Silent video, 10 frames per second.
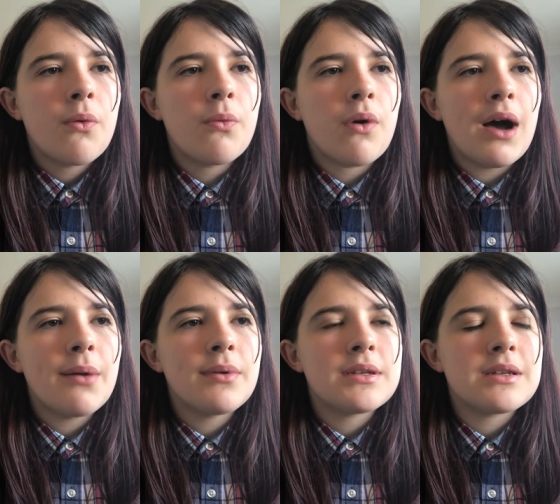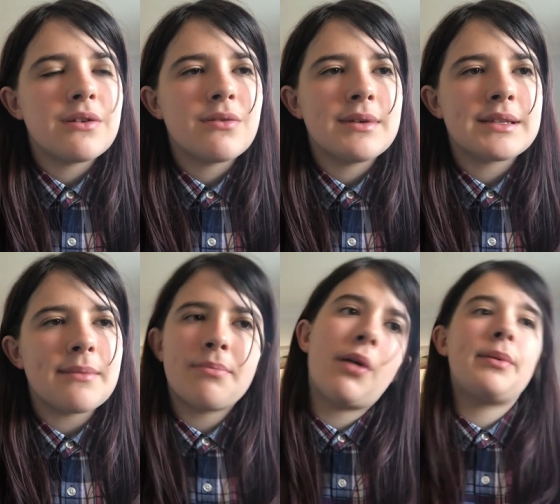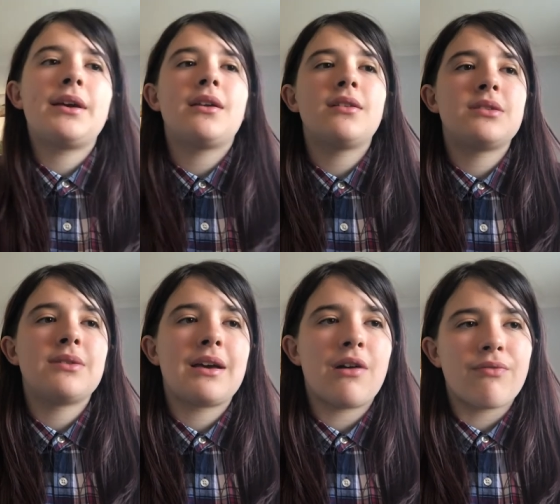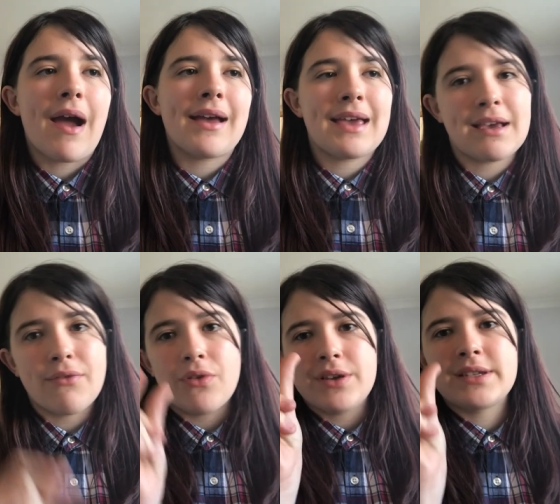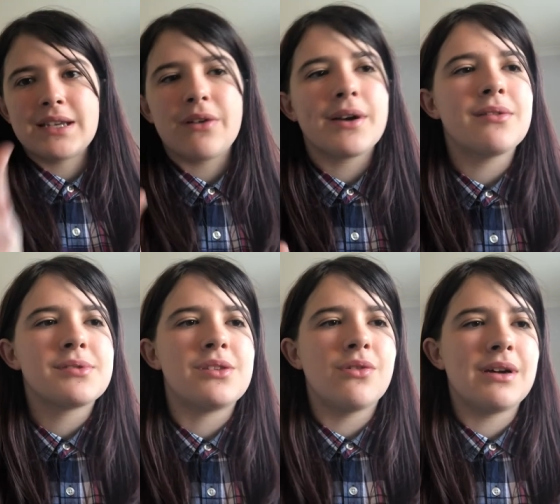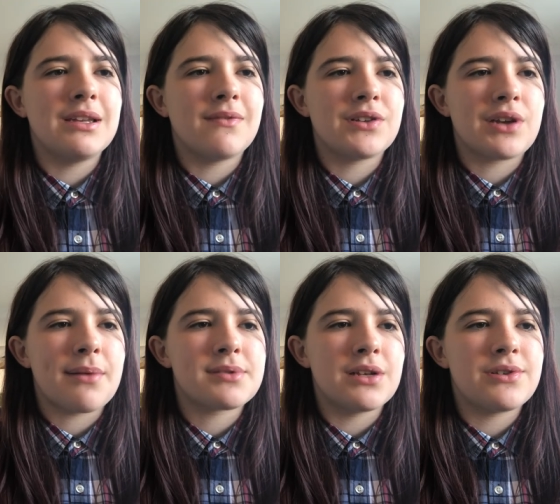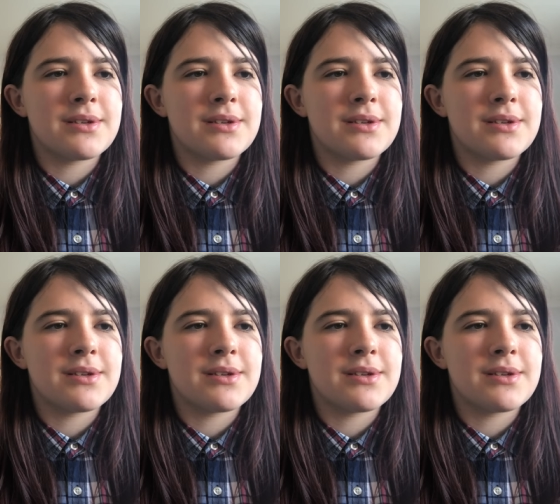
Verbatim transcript: What I would do is I'm probably going to do like a ranking of all the serials, not individual episodes,